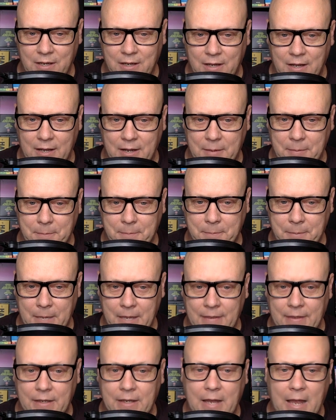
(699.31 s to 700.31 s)
Um,
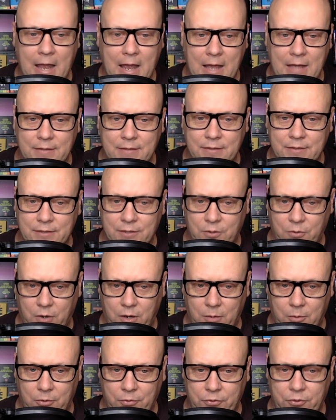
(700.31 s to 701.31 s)
and the cast is incredible.